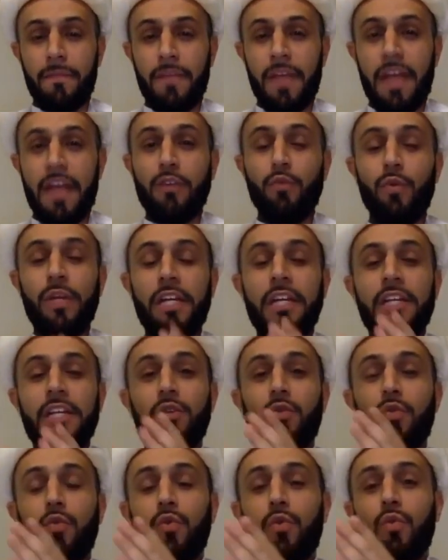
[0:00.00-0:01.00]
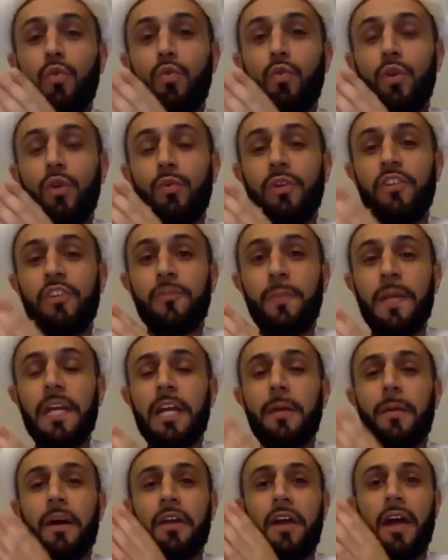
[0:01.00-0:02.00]
And we when we speak
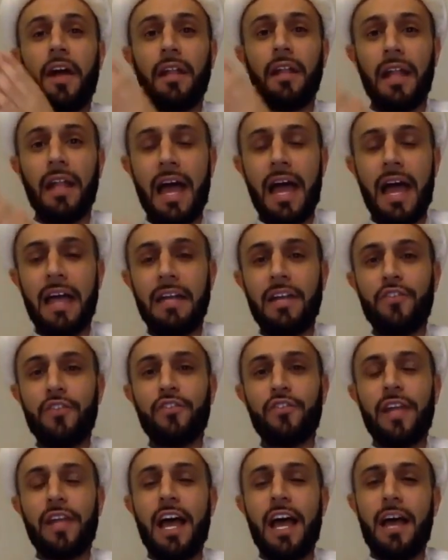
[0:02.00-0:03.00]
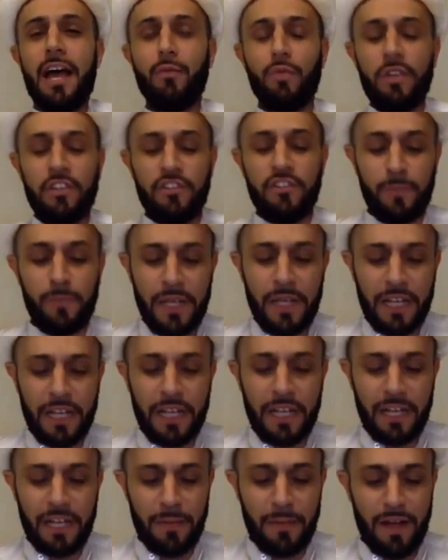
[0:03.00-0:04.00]
about Allah and Islam, we speak
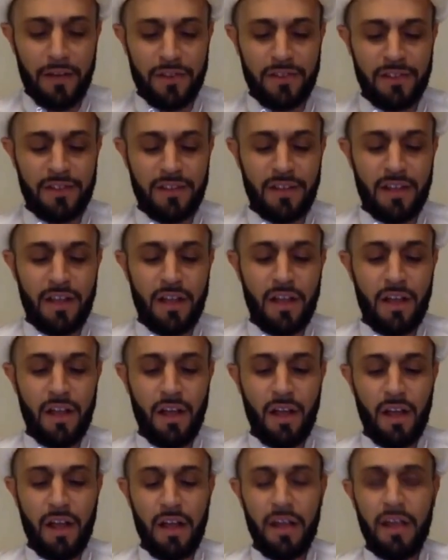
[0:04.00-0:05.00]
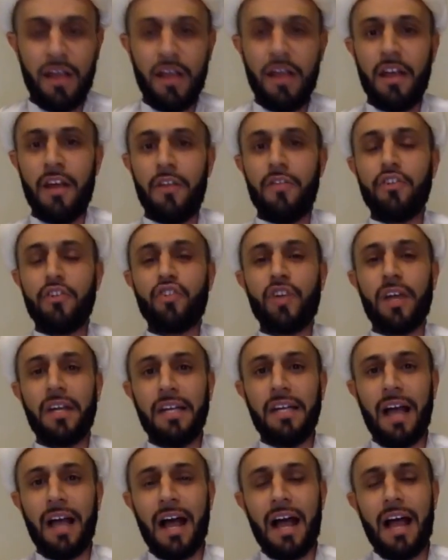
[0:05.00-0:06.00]
about the
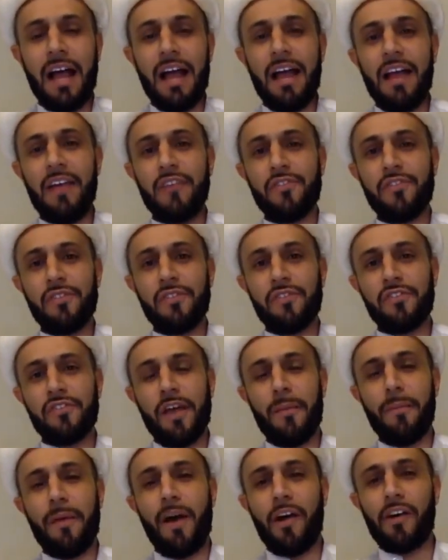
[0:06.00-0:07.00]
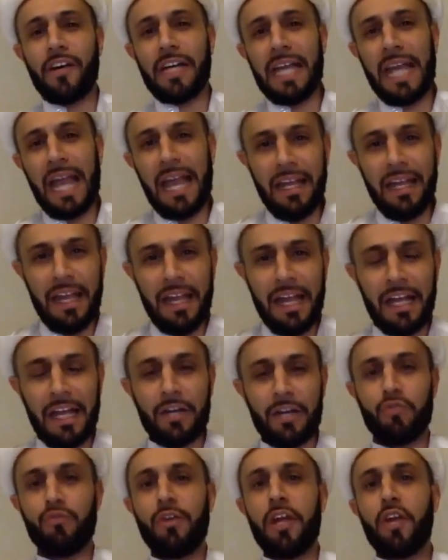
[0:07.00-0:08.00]
Sharia as some archaic,
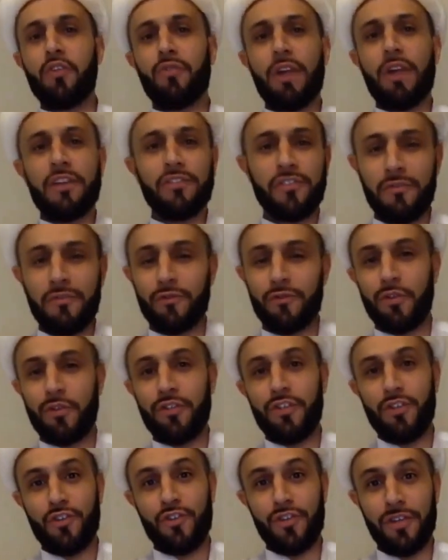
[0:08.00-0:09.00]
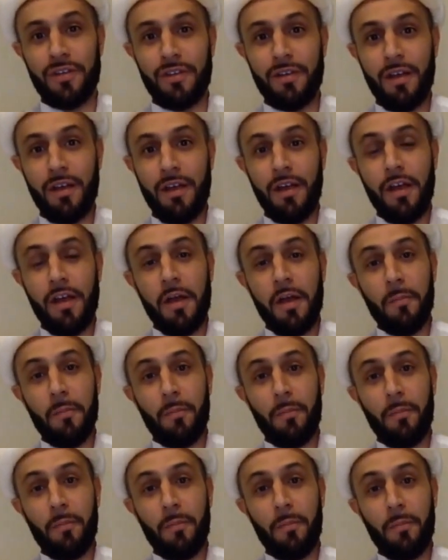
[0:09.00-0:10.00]
regressive tradition.
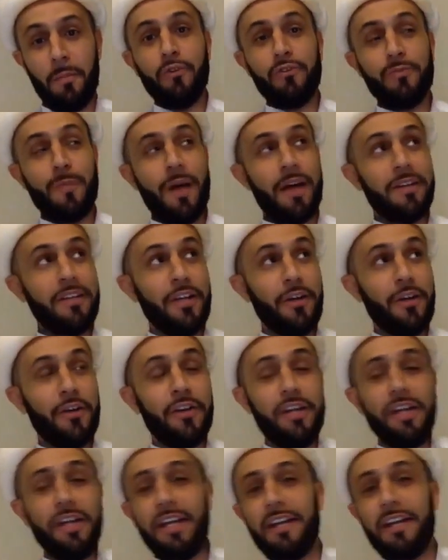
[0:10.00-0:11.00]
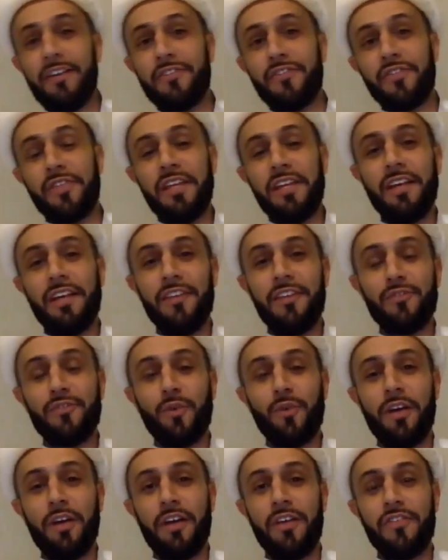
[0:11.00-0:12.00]
But postmodernity is the is
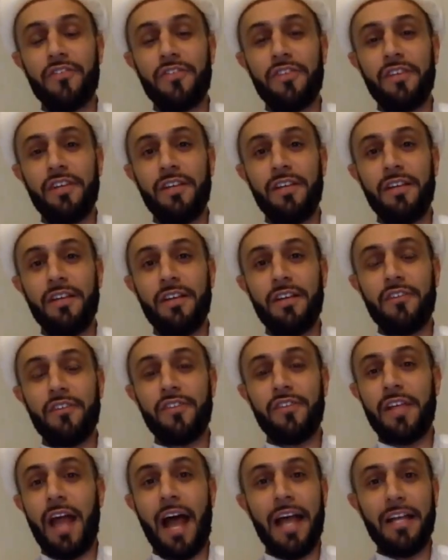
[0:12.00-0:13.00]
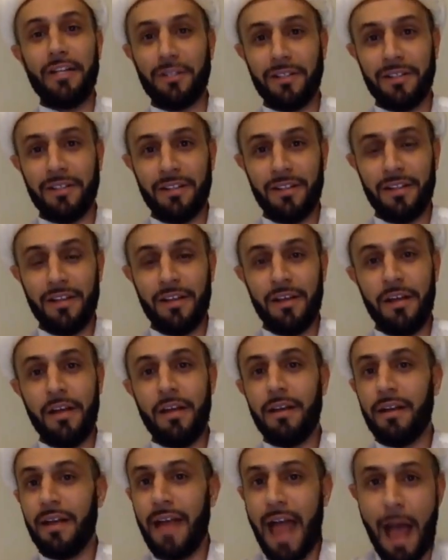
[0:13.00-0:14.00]
what is the is the idol.
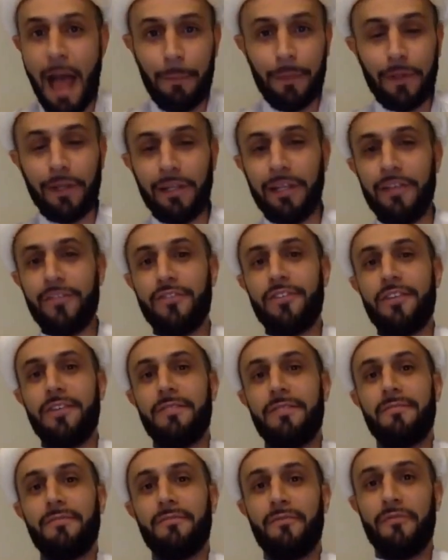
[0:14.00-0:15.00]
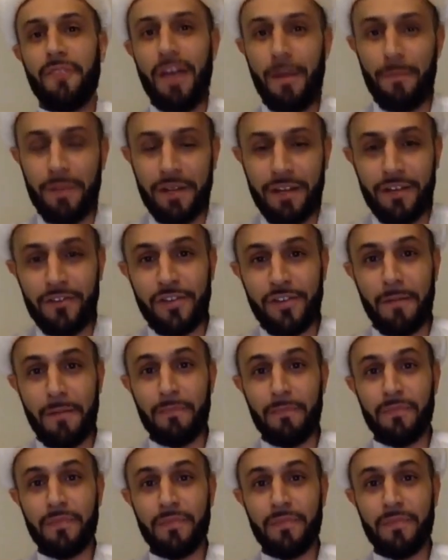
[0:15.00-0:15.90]
Capitalism, feminism.